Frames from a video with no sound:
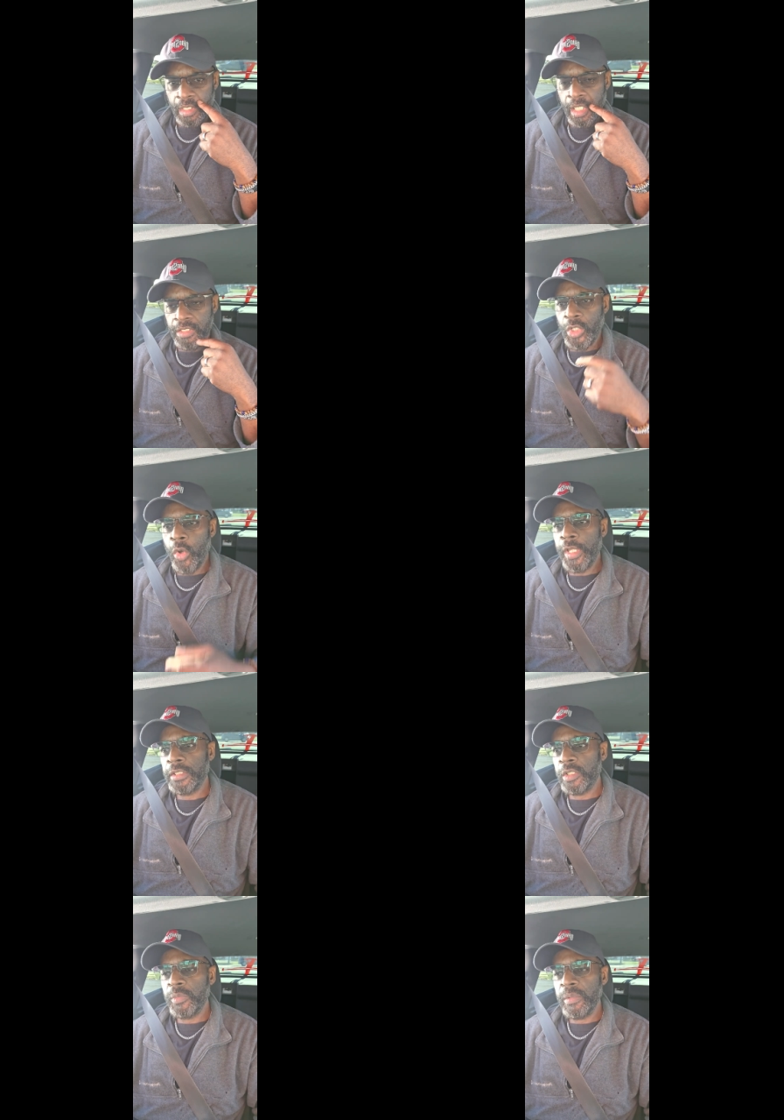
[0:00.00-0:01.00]
is
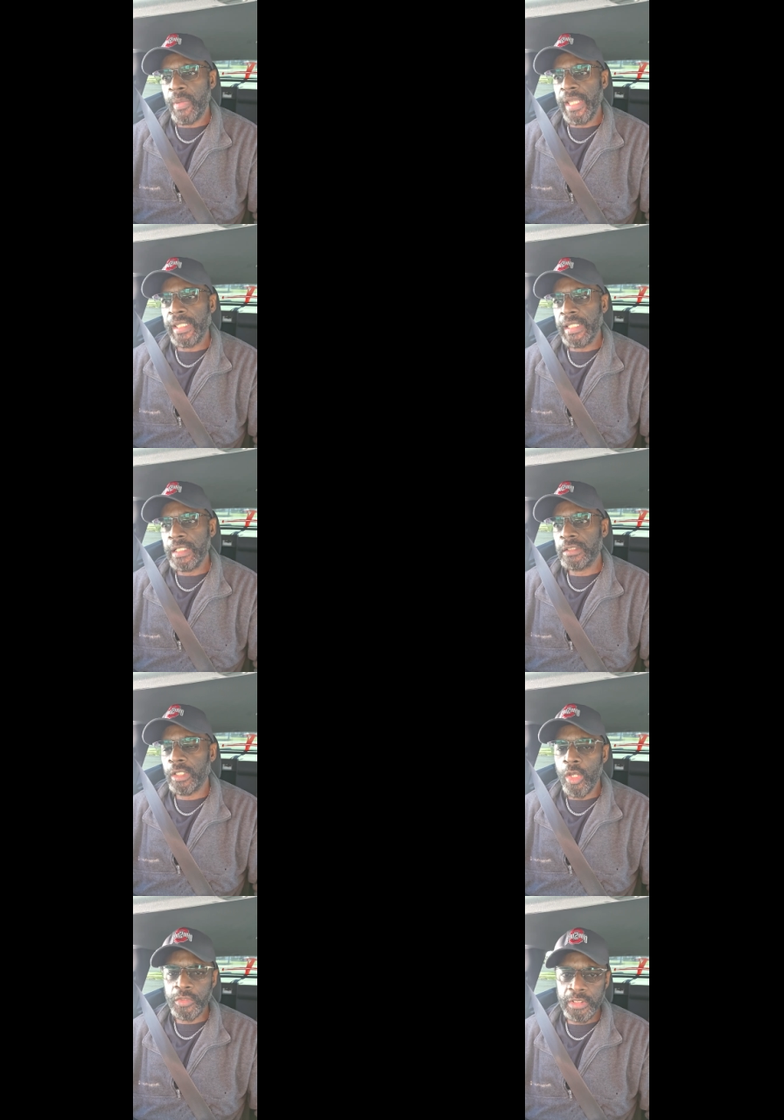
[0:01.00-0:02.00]
going to be making its
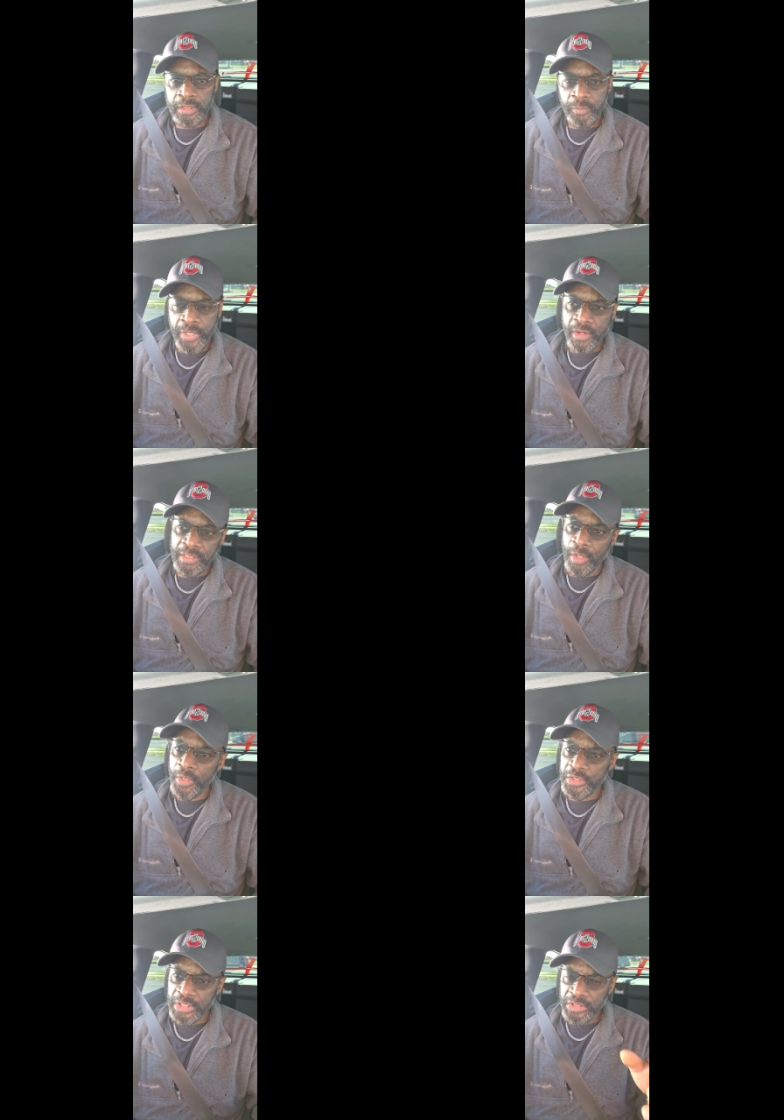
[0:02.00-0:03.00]
closest appearance. I
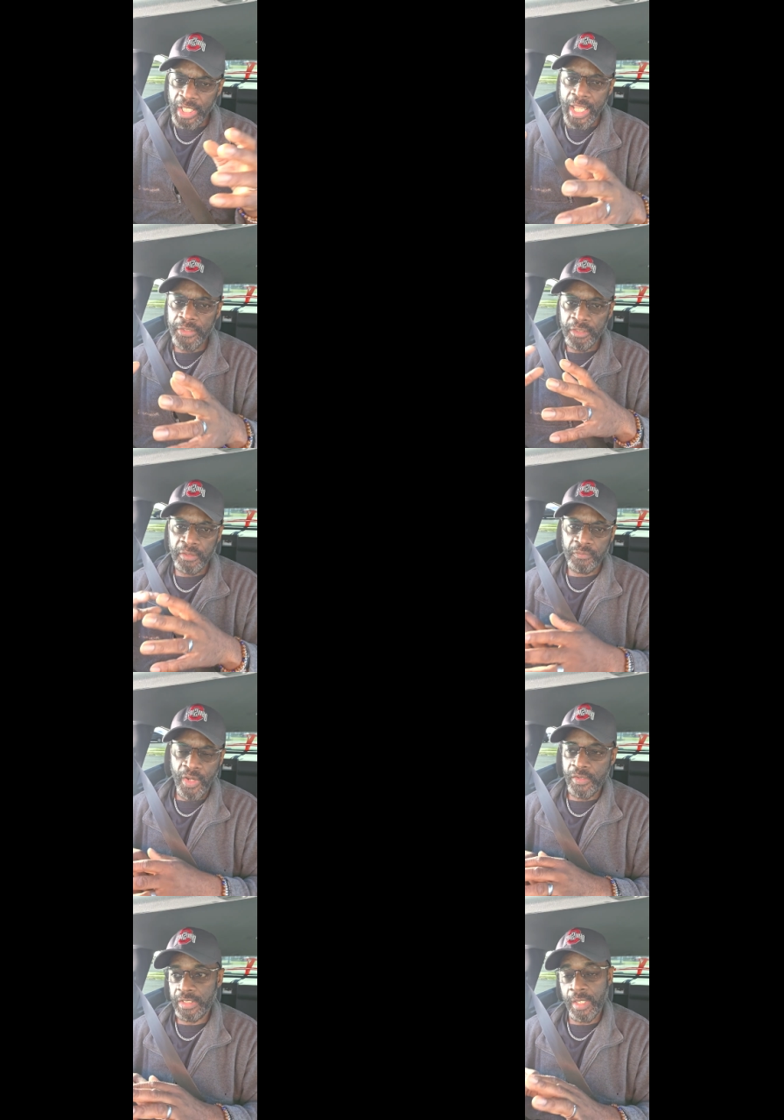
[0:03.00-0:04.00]
want you to check out the
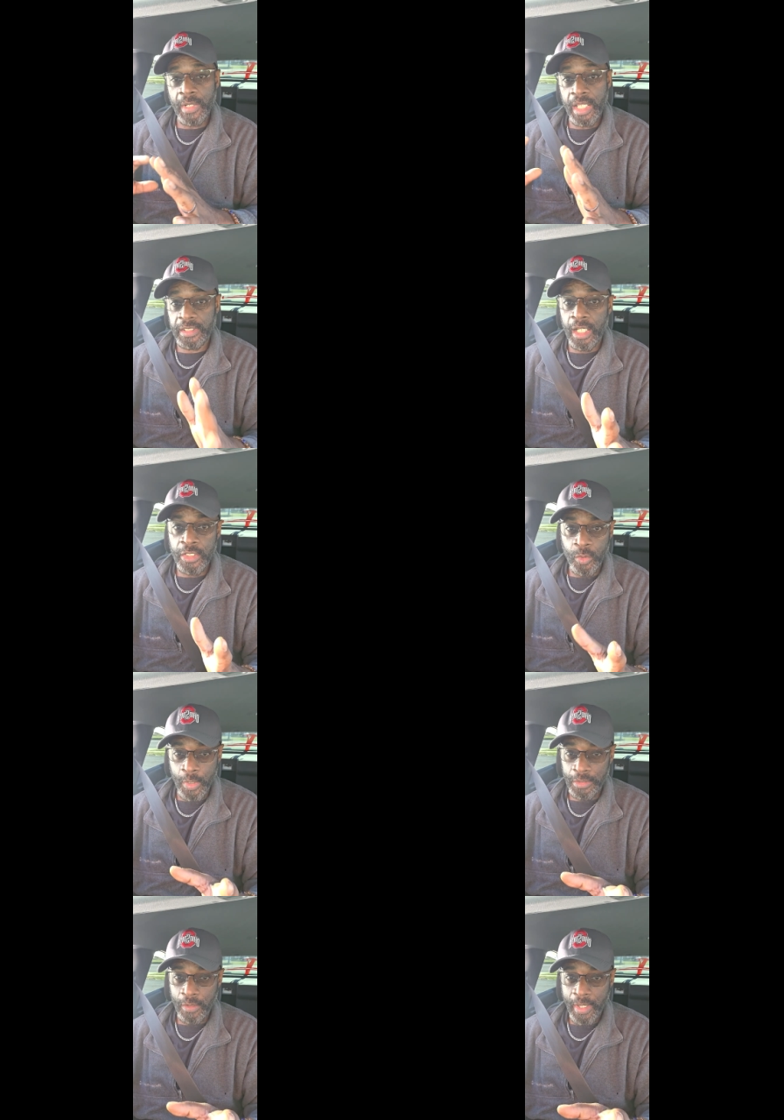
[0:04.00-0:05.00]
convergence. I'm not telling you
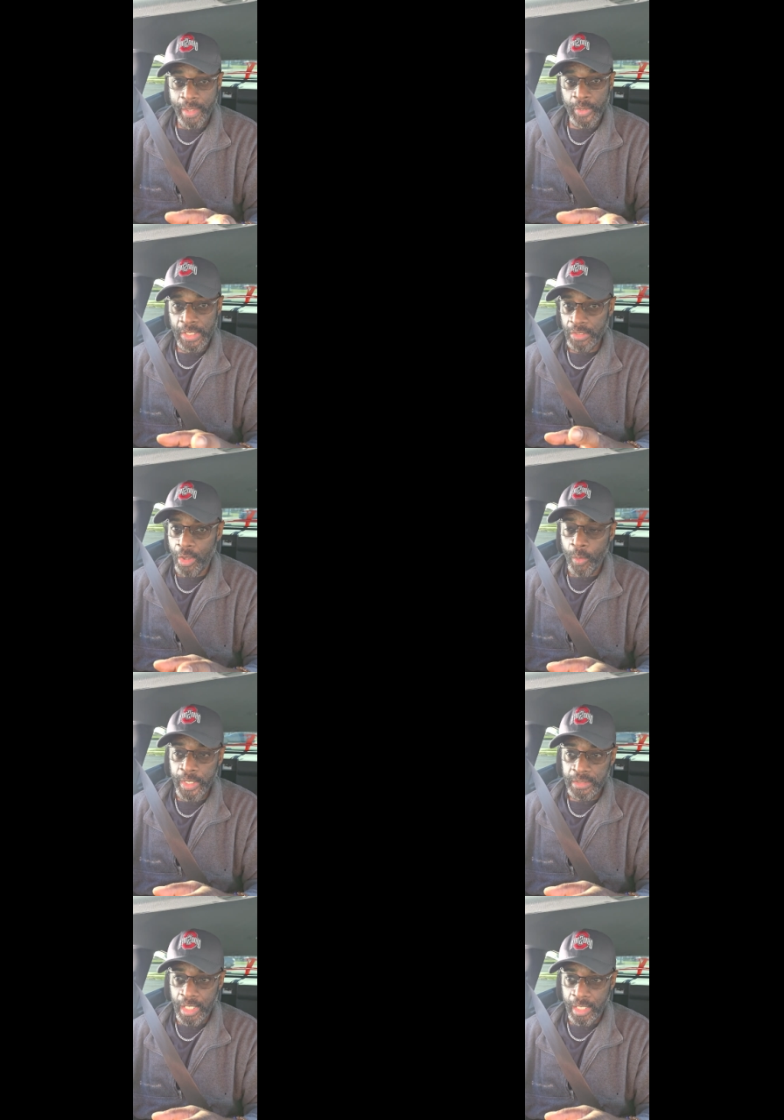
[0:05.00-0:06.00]
what's going to happen, as I
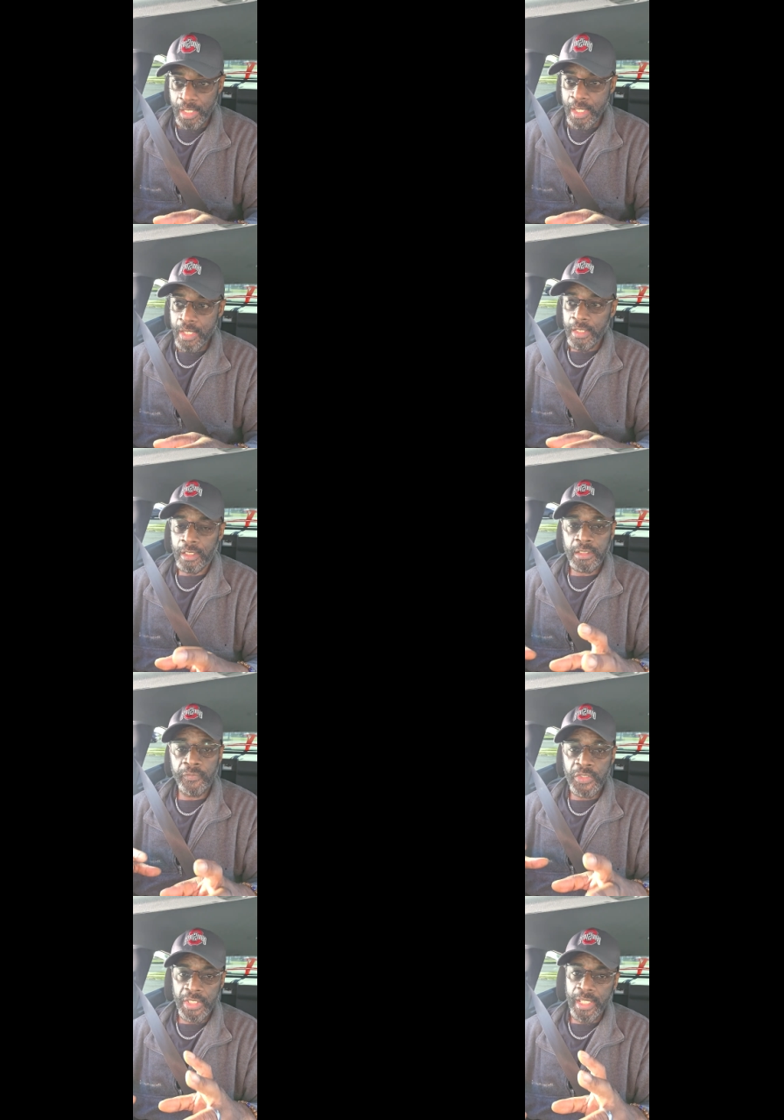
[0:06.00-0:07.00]
always say, because
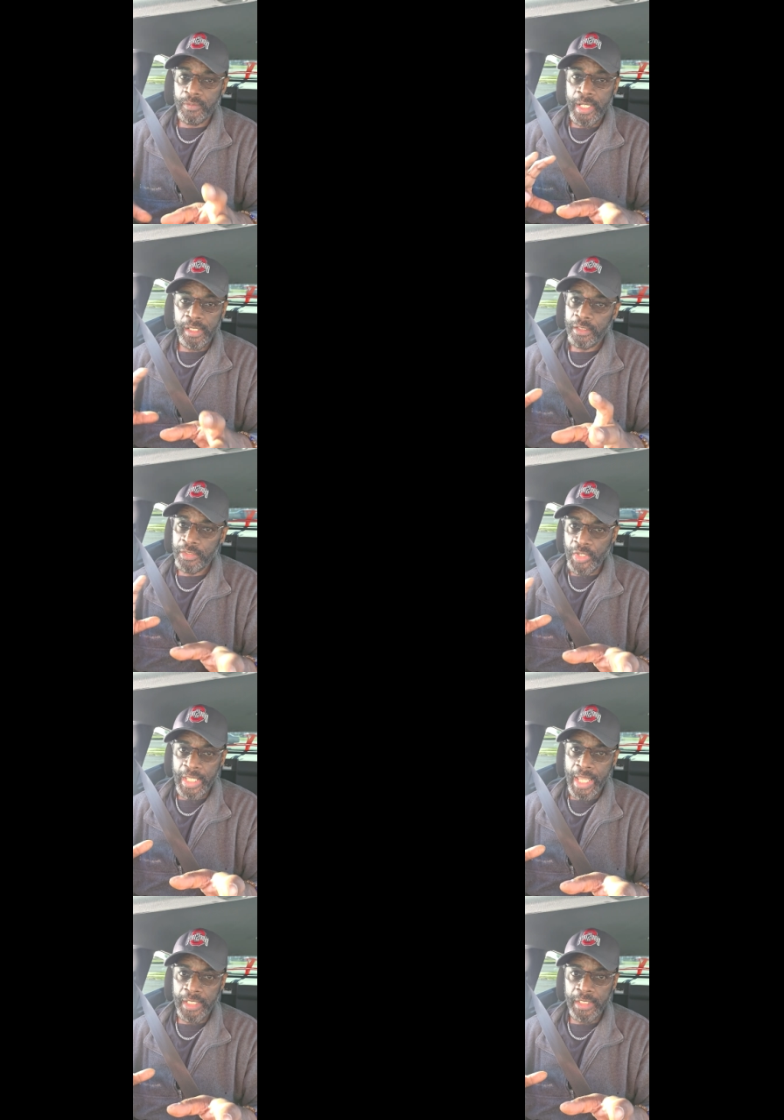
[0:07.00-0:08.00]
if you stay ready, you
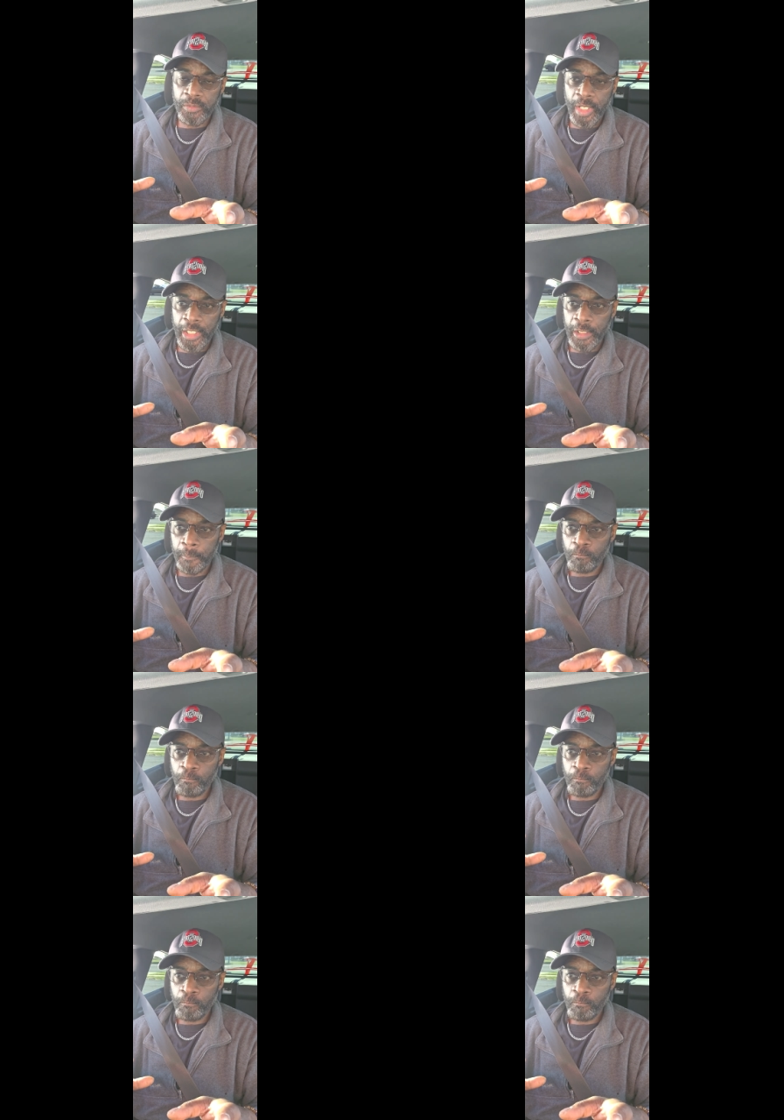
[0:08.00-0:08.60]
ain't got to get ready.